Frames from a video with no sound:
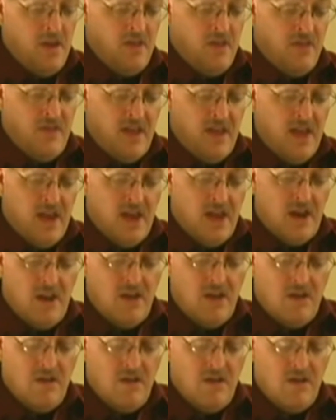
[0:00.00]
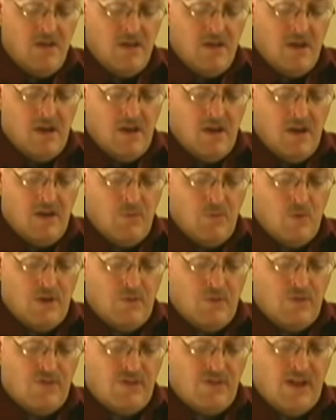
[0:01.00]
Then,
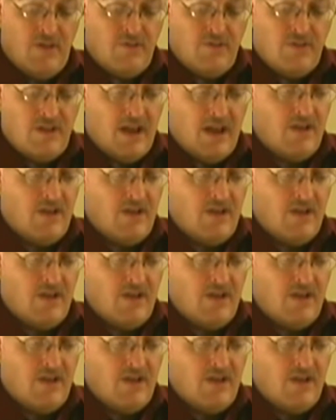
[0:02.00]
when it was tested